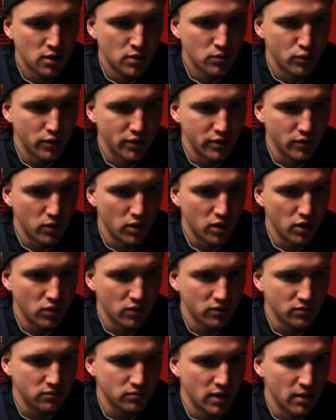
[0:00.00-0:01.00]
pretty well.
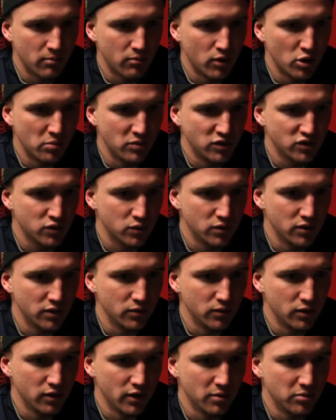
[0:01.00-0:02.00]
At moments, we
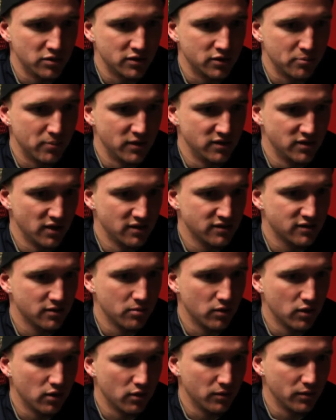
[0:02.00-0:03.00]
were able to possess the
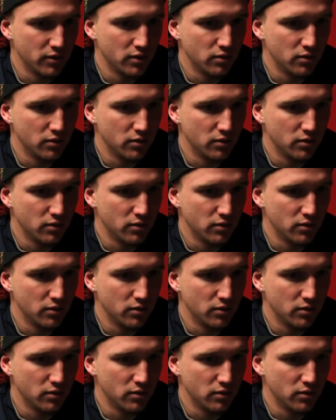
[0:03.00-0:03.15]
ball real